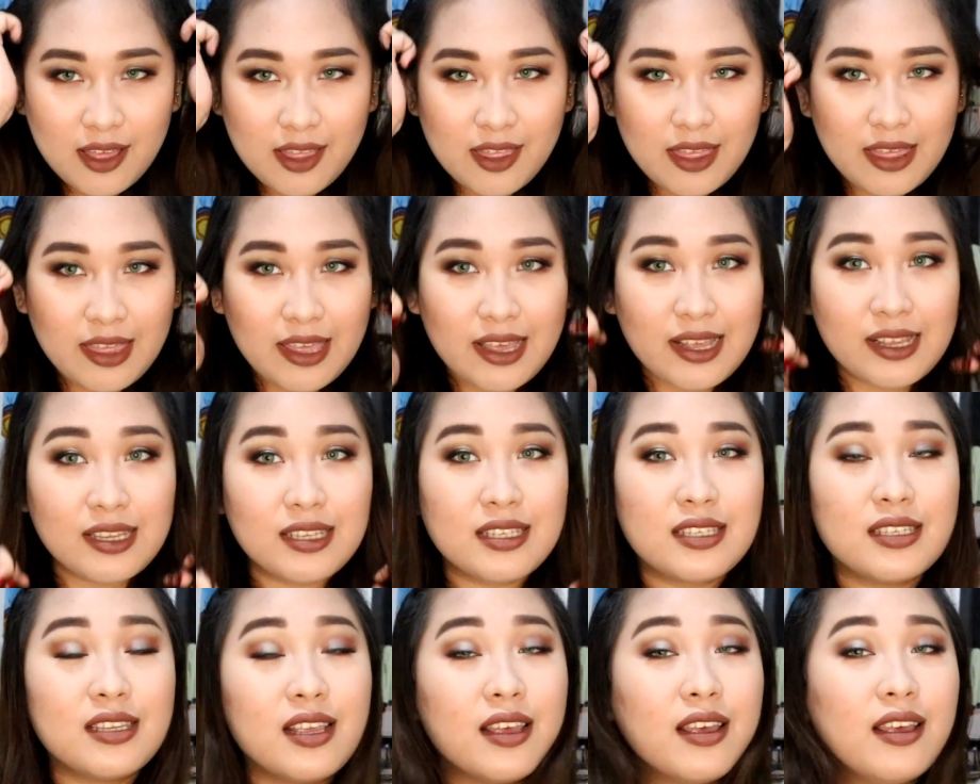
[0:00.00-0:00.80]

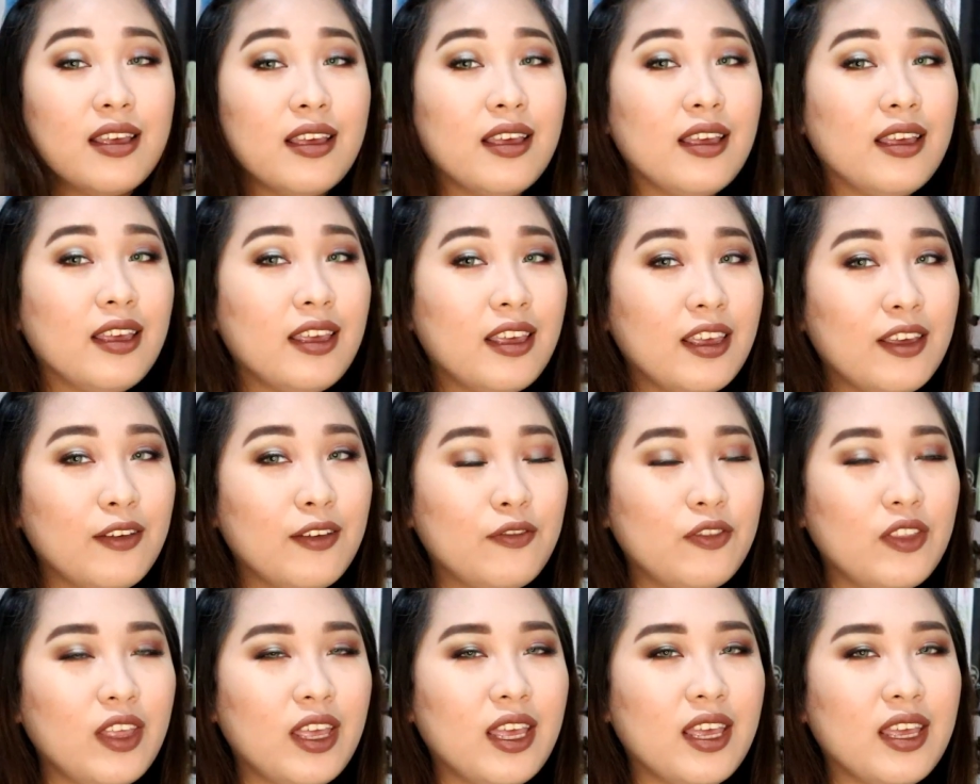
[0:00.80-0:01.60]
this
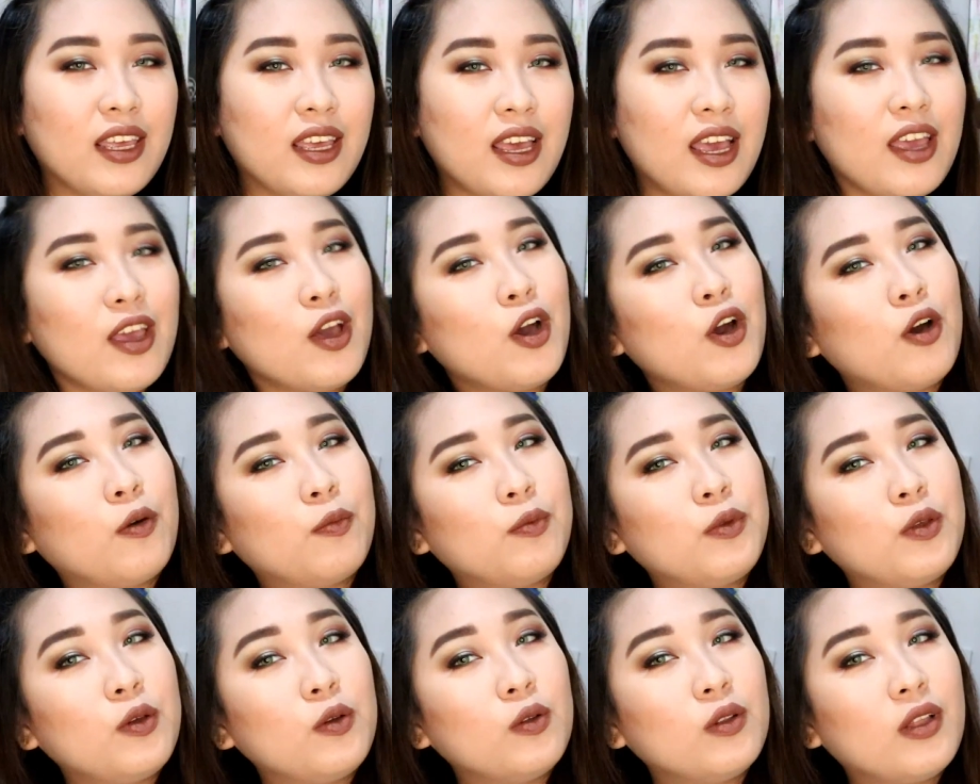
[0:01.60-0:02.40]
evening. I hope
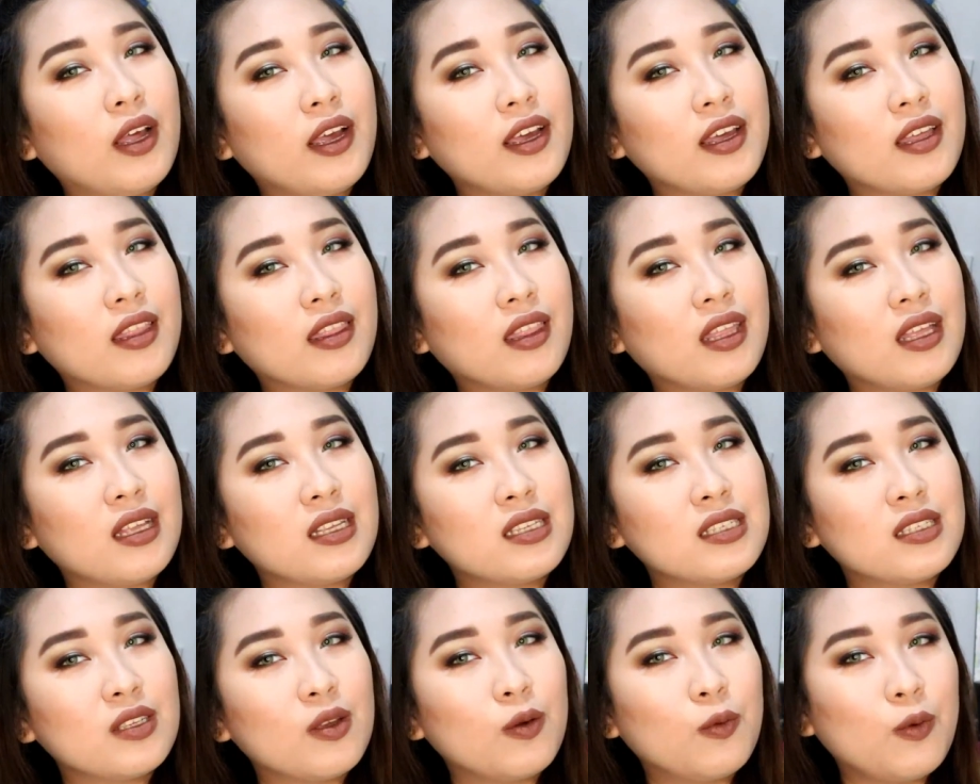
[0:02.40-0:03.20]
you like
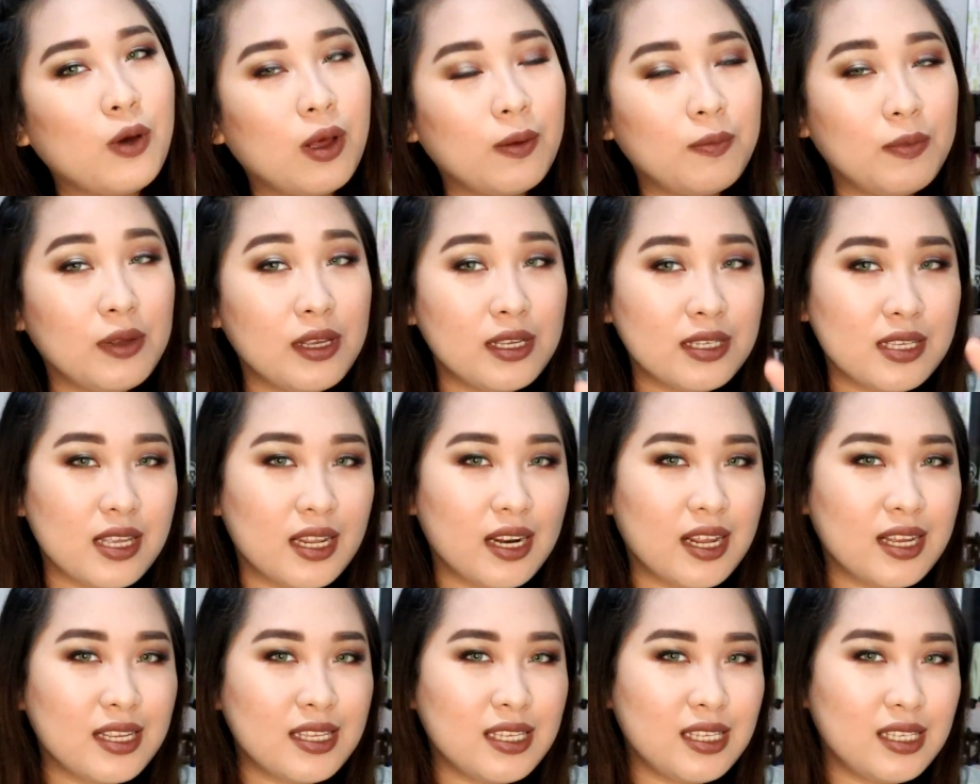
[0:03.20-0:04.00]
this webbies, and